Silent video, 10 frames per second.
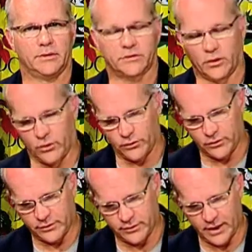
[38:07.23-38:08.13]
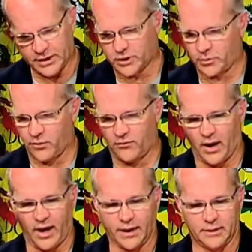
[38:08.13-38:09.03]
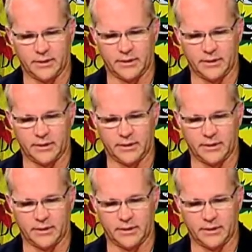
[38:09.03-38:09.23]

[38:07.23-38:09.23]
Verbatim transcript: So they should provide